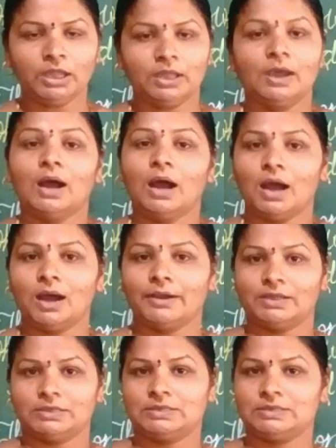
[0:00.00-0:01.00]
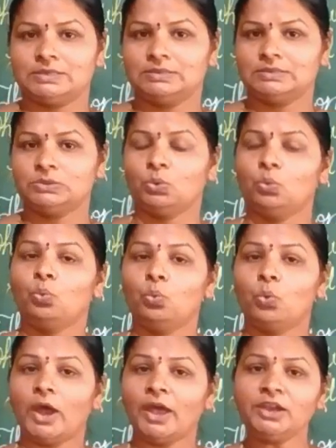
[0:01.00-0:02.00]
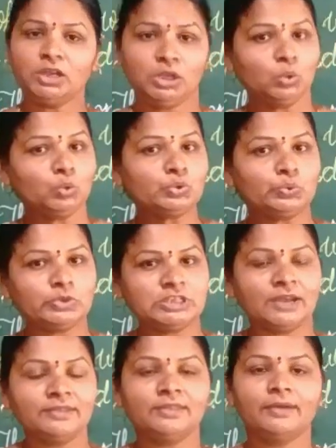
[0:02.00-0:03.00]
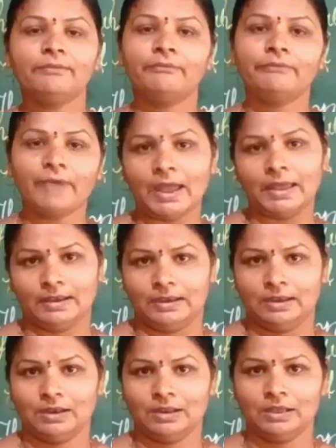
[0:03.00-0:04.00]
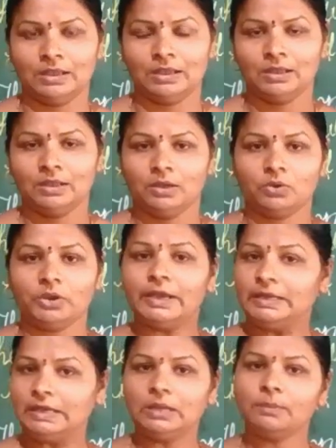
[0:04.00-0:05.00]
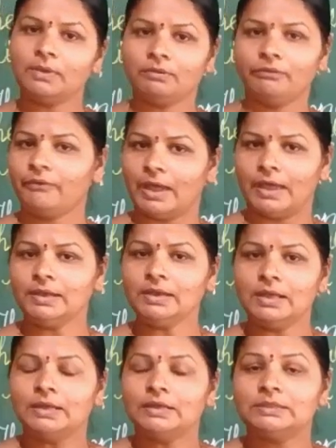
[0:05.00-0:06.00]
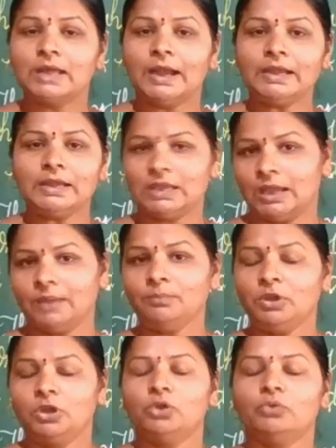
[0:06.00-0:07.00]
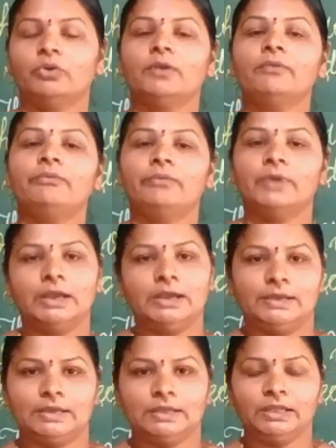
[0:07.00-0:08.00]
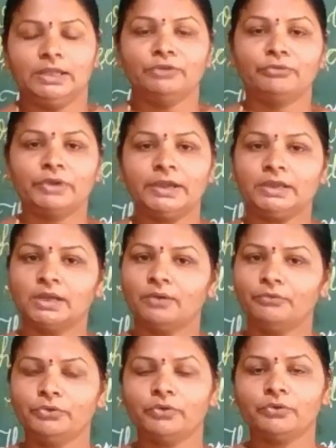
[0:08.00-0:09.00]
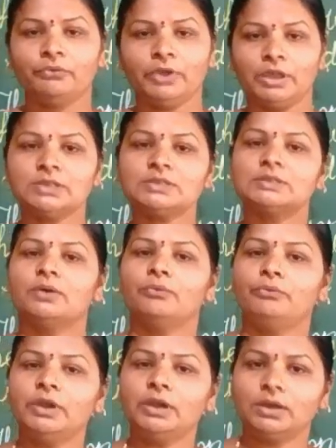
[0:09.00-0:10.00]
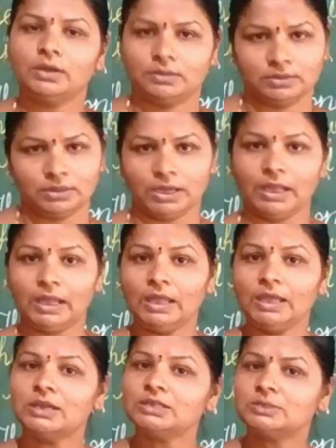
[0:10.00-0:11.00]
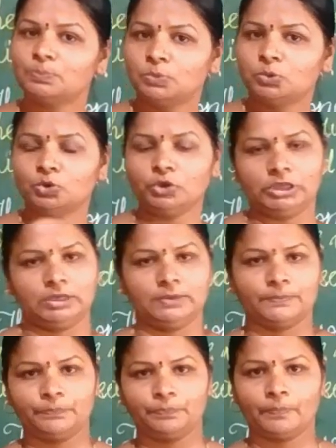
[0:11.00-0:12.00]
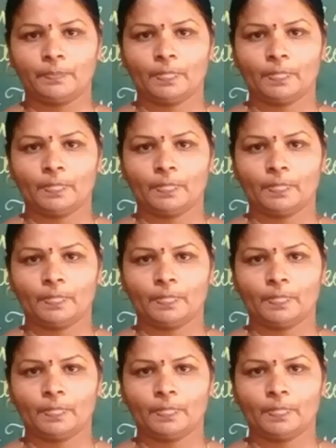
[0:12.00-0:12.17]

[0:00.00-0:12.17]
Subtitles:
okay. RS. So when you switch on the fan, okay, table fan, that time you are felt in front of your face the wind, the air is blowing,